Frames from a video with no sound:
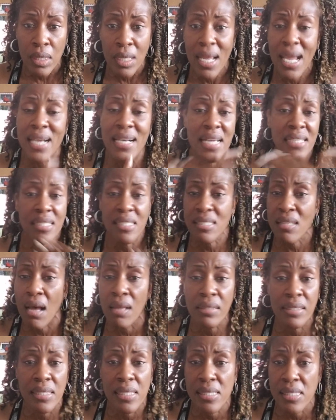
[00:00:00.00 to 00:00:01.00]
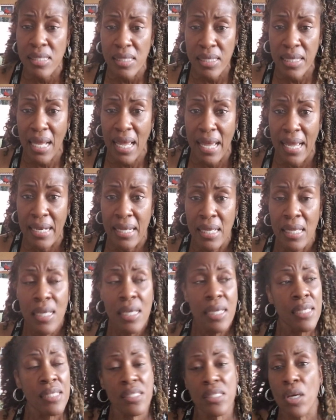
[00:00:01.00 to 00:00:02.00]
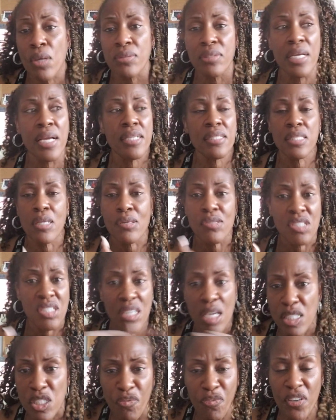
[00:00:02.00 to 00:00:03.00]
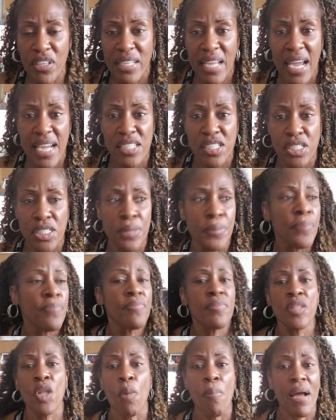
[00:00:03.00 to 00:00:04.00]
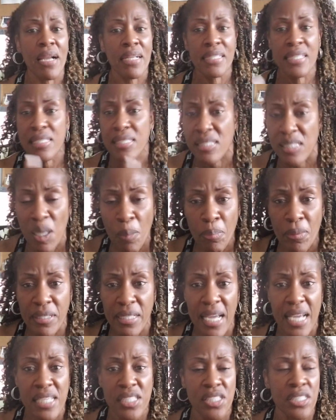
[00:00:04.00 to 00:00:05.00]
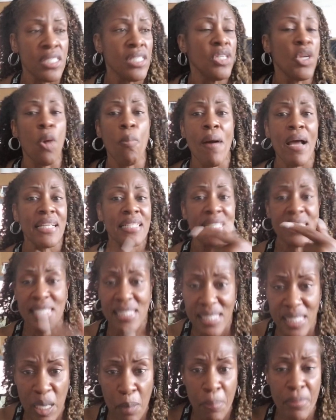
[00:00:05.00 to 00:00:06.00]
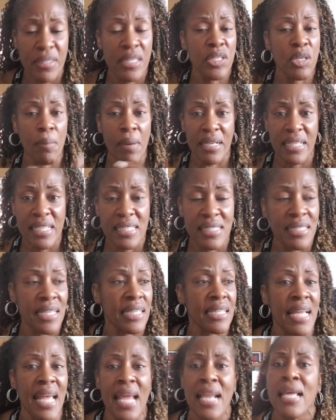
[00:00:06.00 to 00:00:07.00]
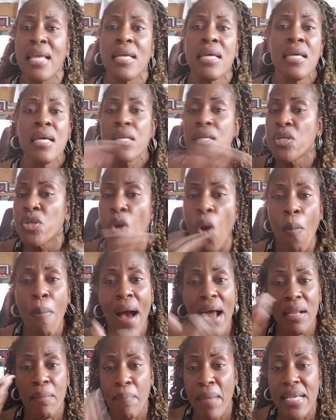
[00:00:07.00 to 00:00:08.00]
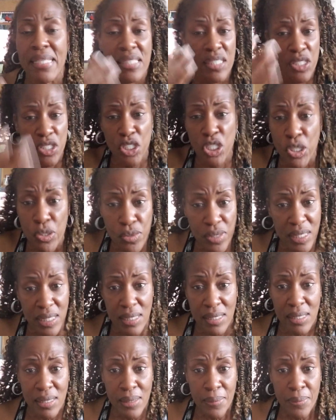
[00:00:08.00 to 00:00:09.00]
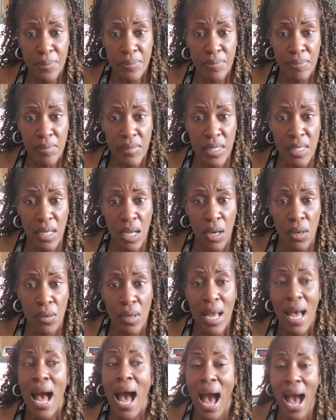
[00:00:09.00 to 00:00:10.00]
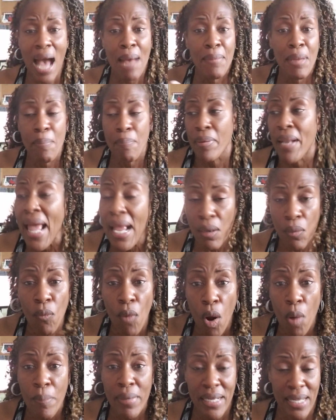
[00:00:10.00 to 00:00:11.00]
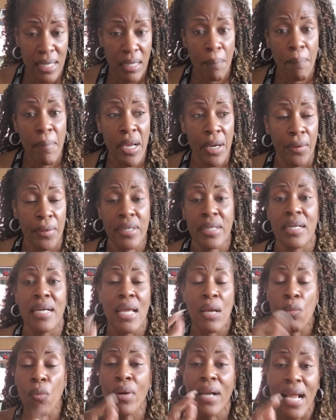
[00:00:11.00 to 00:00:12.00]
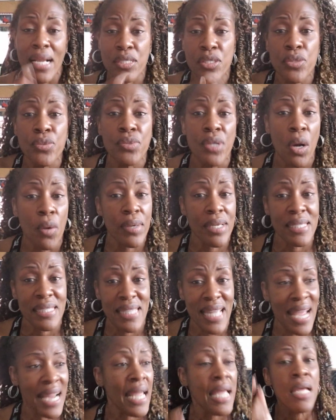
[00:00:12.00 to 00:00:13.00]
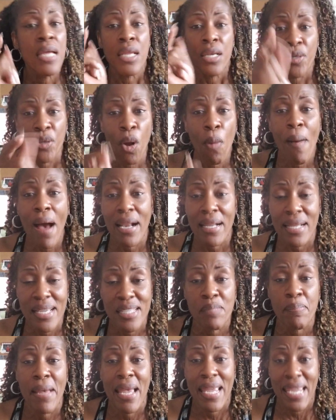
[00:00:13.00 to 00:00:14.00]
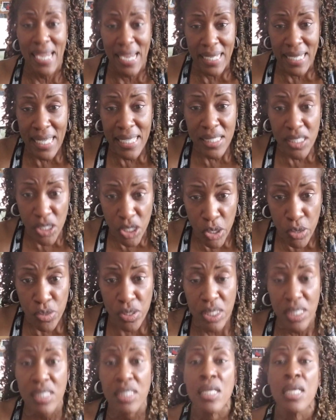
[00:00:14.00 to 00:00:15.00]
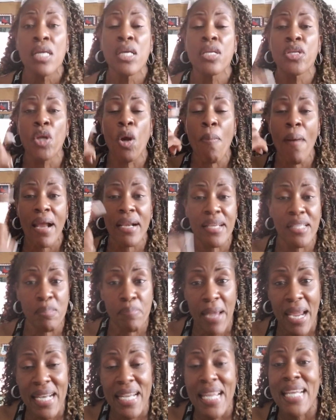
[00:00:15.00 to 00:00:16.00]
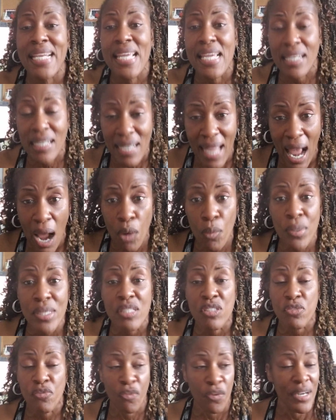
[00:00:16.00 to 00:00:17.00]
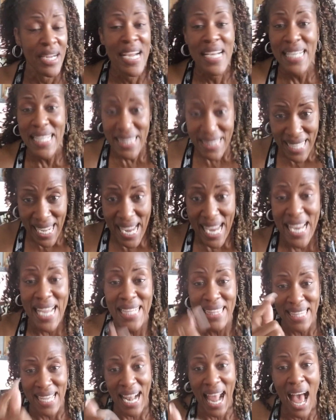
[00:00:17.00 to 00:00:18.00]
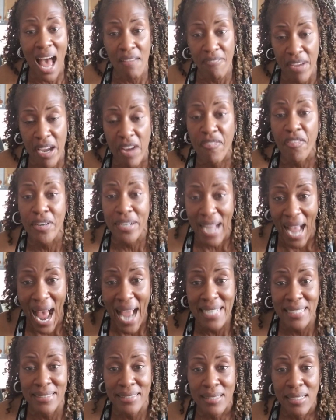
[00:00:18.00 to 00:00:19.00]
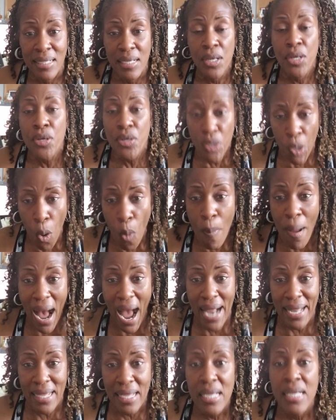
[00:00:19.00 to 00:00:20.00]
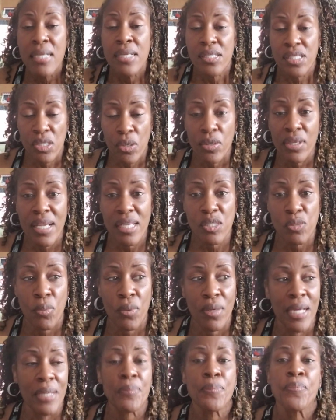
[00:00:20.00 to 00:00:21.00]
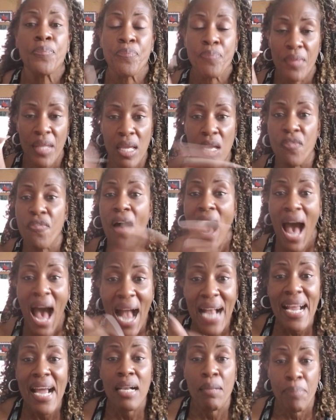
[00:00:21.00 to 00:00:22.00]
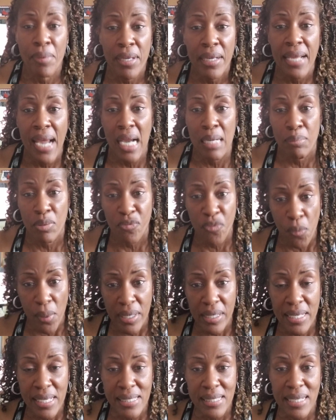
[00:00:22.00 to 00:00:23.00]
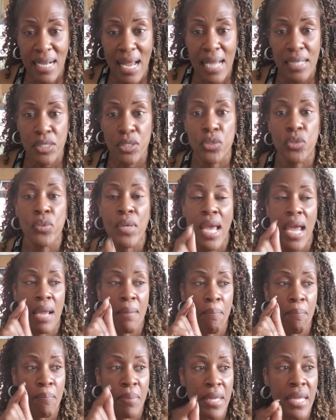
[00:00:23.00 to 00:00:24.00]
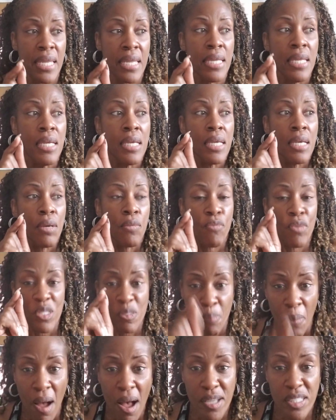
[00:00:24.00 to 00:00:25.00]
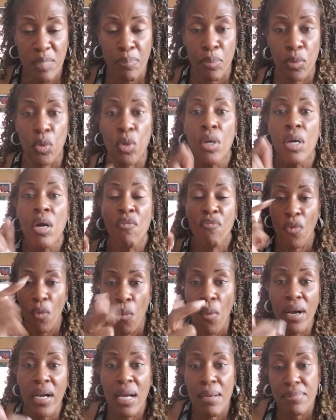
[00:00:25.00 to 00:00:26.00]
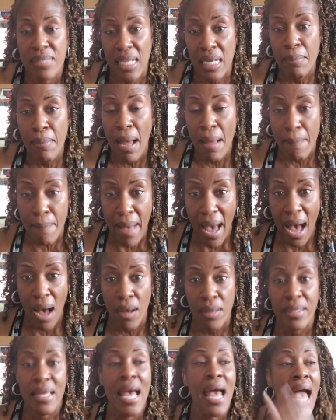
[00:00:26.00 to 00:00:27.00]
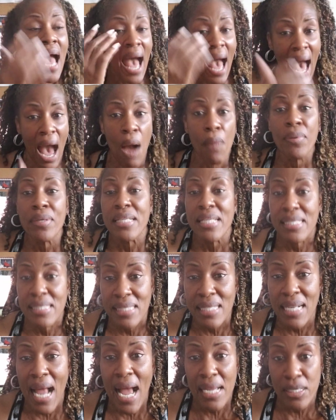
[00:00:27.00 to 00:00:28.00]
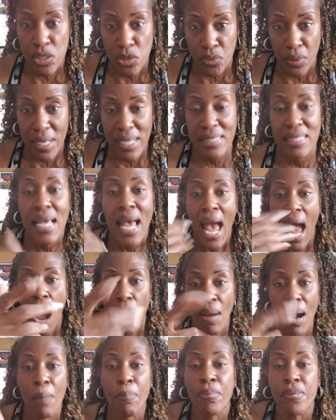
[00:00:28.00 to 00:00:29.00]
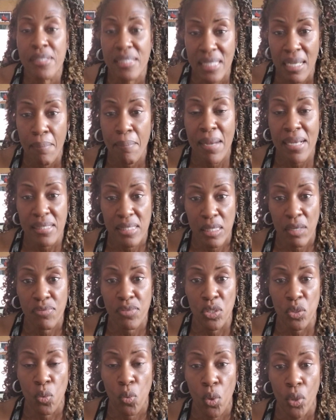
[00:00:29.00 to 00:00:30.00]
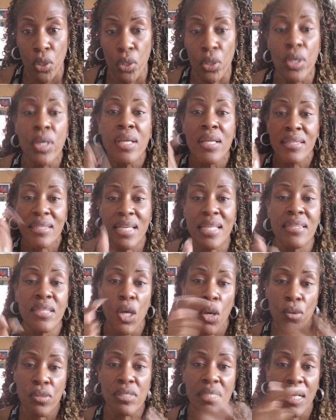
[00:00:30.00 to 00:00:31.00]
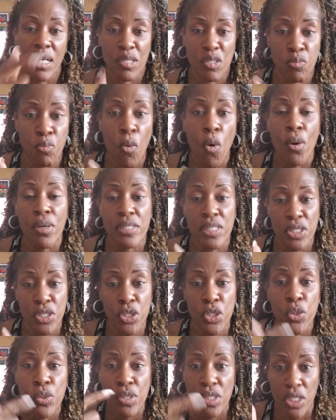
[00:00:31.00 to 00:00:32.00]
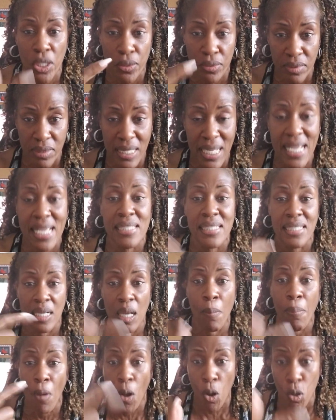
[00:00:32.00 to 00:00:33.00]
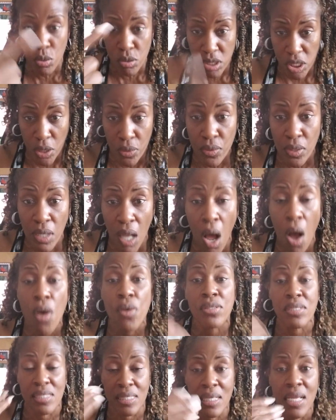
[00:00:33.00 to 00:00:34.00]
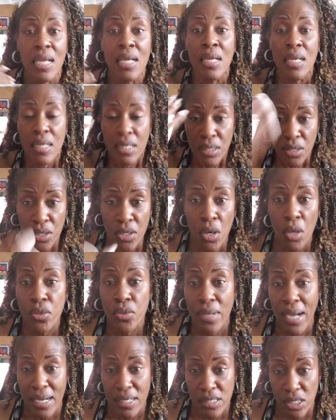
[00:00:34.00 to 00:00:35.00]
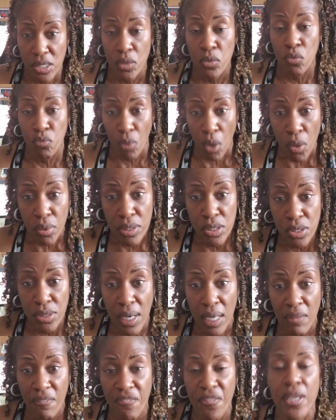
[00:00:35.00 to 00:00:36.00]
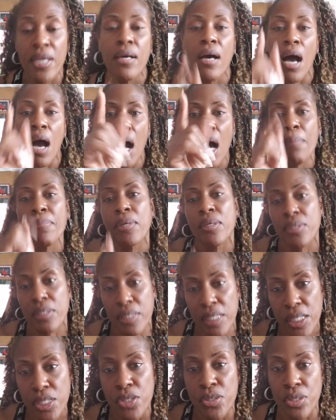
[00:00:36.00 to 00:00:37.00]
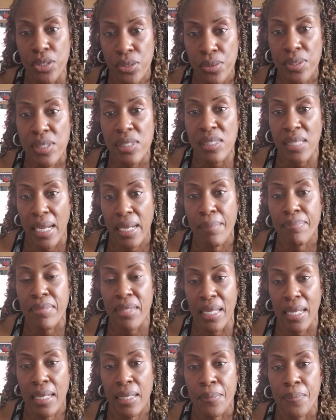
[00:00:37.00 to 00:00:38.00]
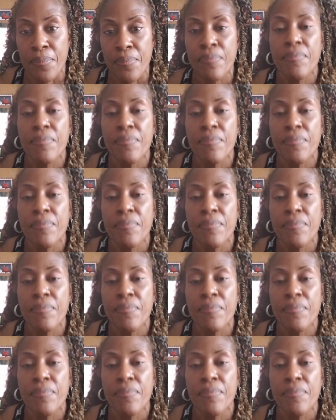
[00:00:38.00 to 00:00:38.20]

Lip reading: And that's just all it is to that. So there's no justification. Nobody gets supplication. Nobody gets sympathy. Nobody gets none of that. Nobody makes excuses. You know, I'm a black woman in America, and what I do know is that nobody has made any excuses. Nobody has made any allowance for anything that I've ever gotten. Nobody. So guess what? If I got to be accountable for what it is that I do and be responsible for what comes out of my mouth, how it is that I dress, how I present myself to the world, then those that are sworn to do certain things and uphold certain laws, and you know, you got a certain role that you got to fill, I'm going to need you to do the same thing.